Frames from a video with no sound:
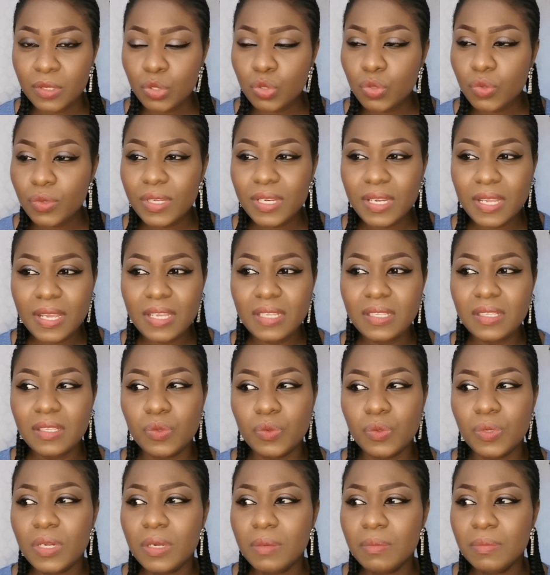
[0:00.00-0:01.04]
So in essence,
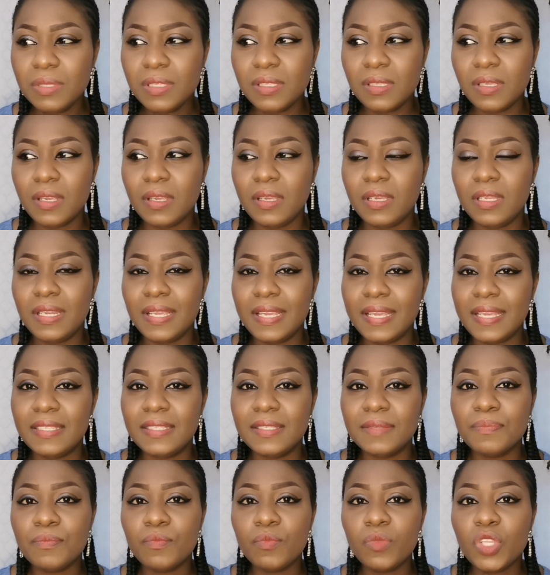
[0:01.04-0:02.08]
what I'm saying
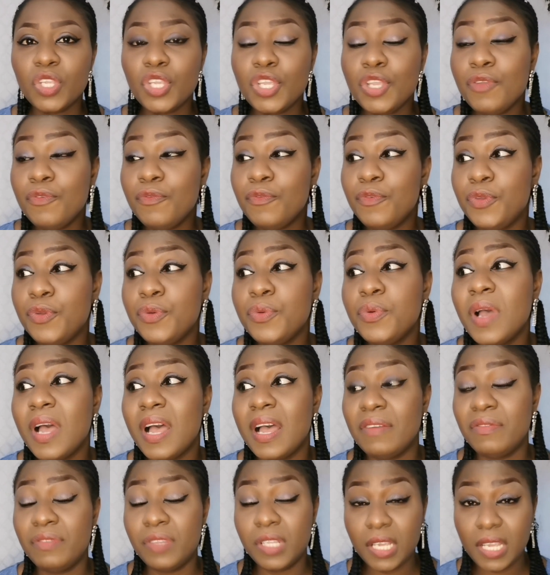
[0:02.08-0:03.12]
is, if you
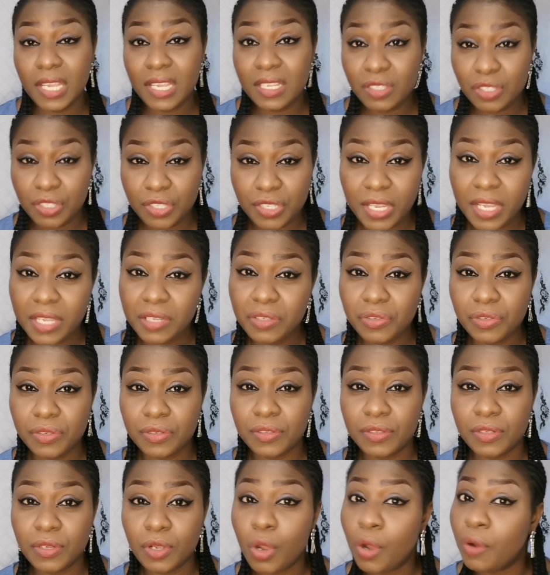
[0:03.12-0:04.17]
have the
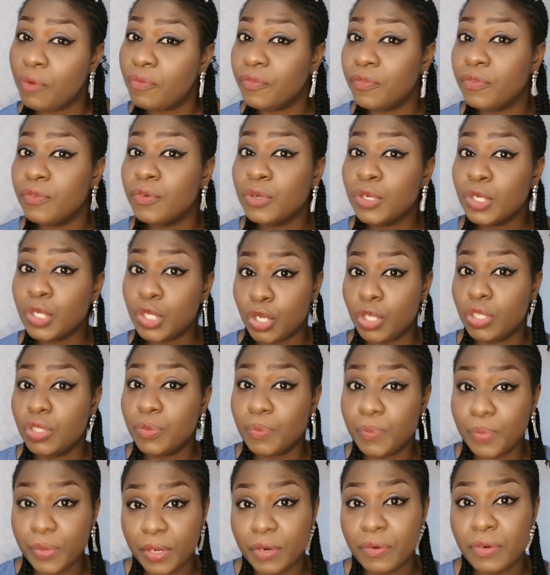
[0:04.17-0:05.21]
intention of
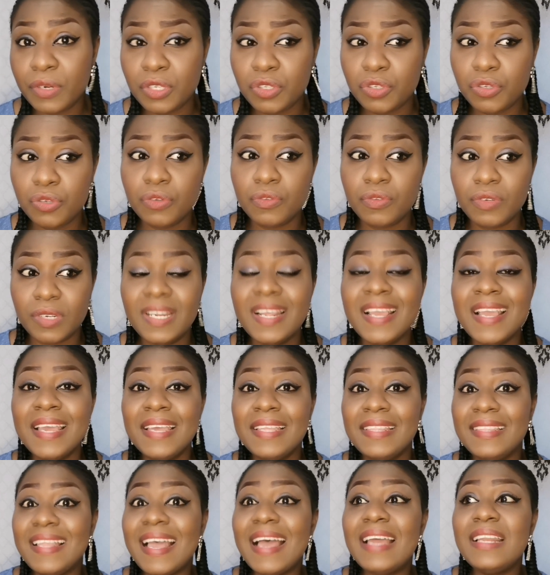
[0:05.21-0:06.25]
not bearing children,
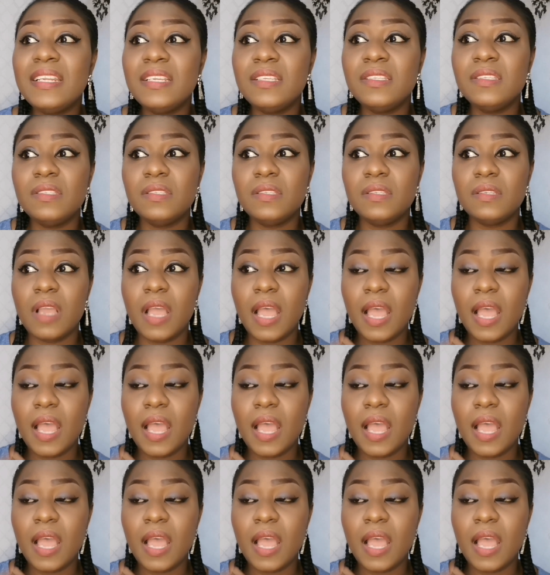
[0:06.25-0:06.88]
that is,